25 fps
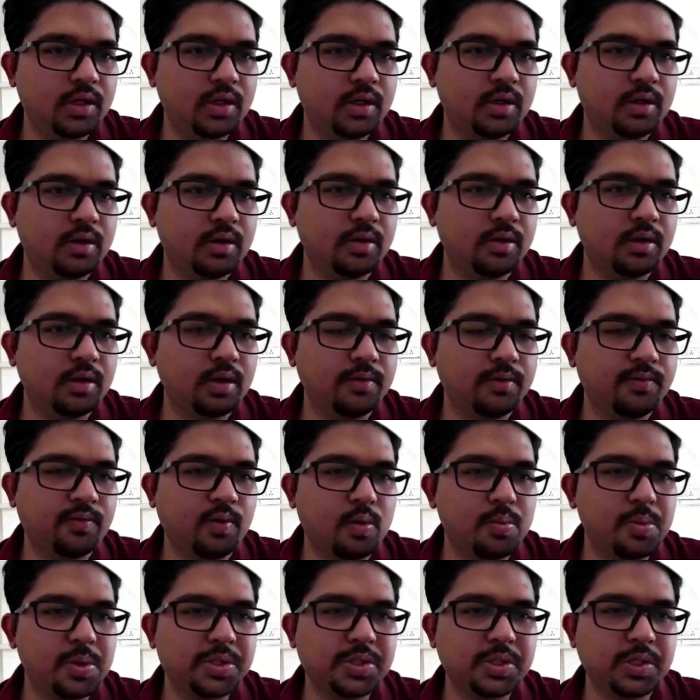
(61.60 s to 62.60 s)

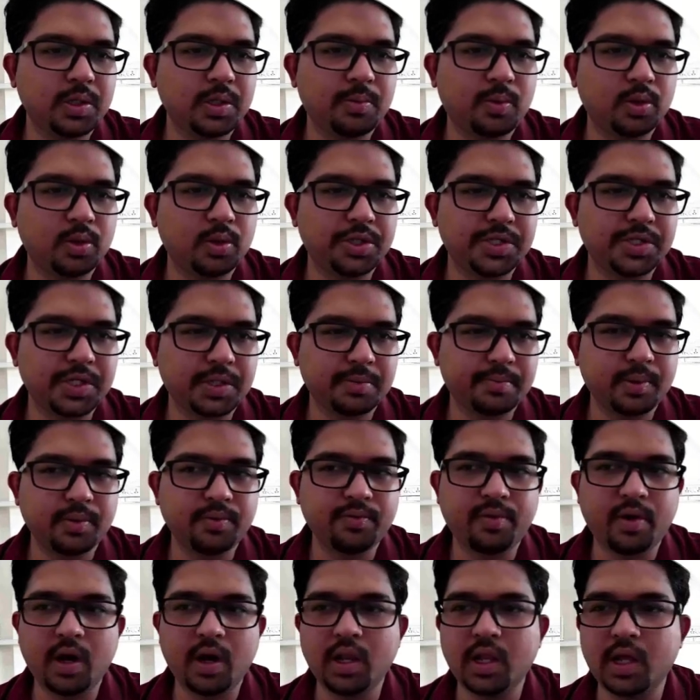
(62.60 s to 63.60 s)
the information about the
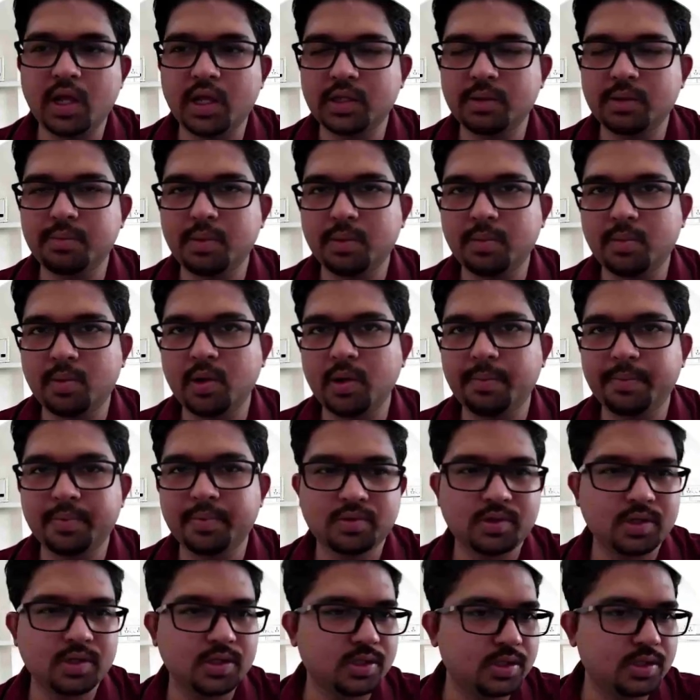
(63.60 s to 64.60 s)
checkpoint file and the
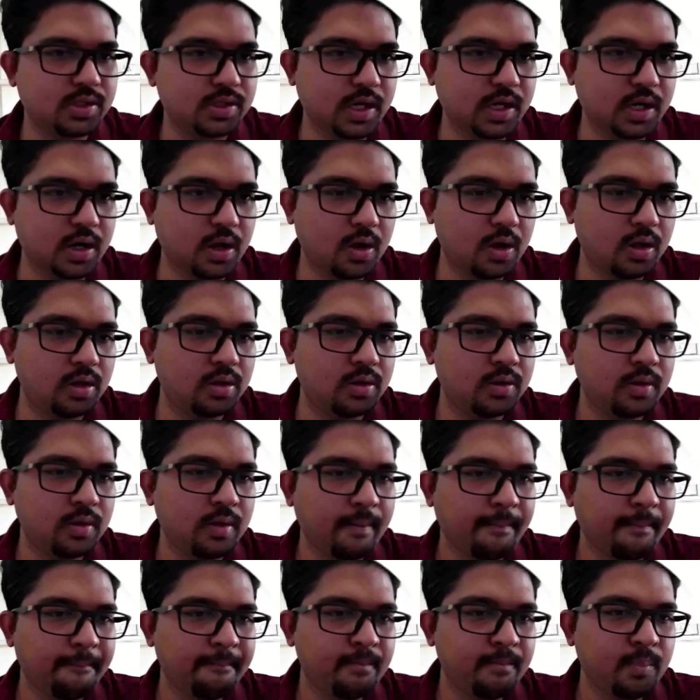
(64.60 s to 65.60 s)
memory processors and
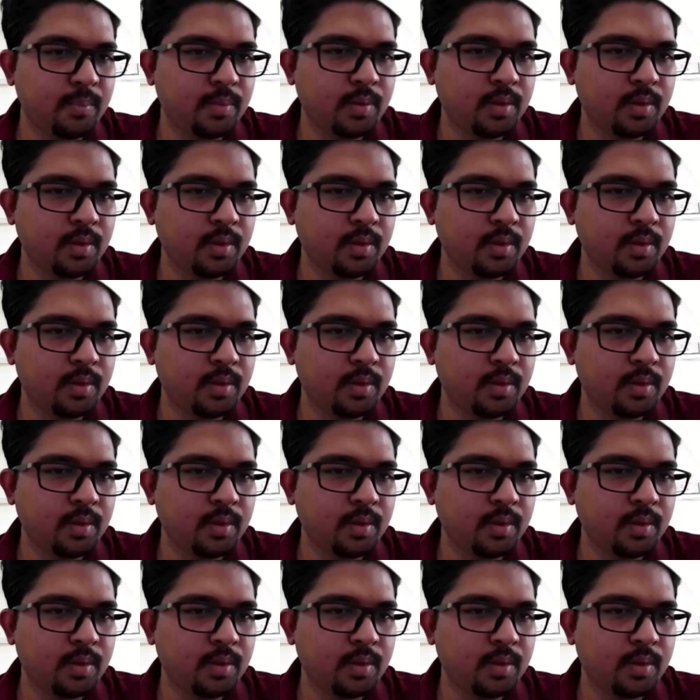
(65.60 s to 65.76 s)
all,